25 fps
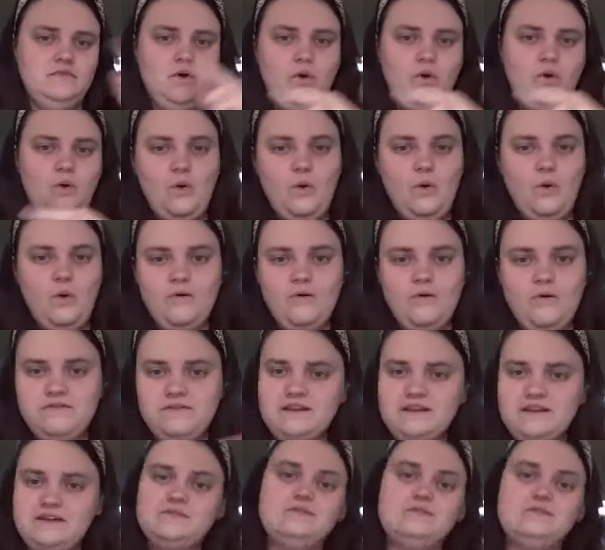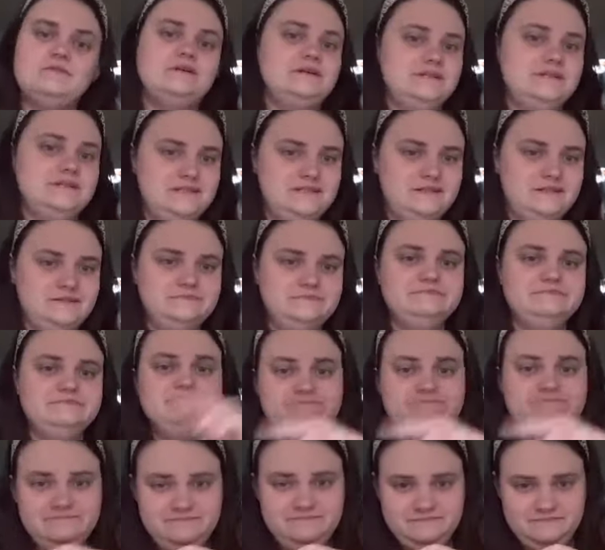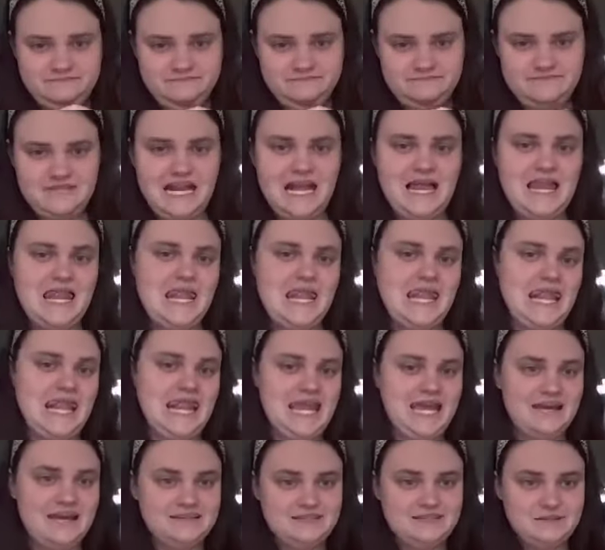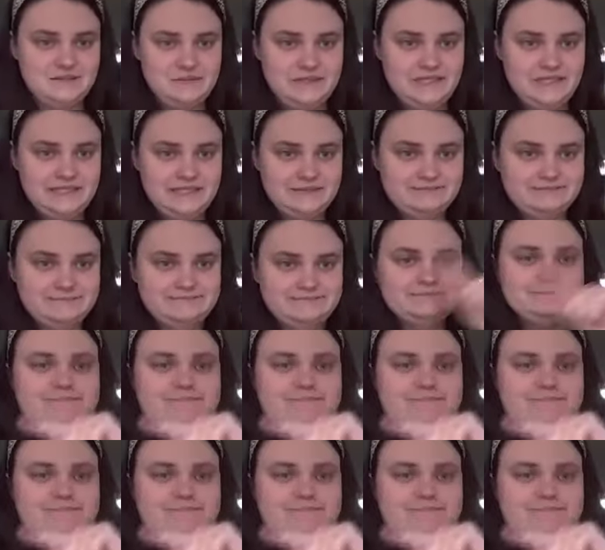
the whole flick of the wrist. Mm-hmm. Last week.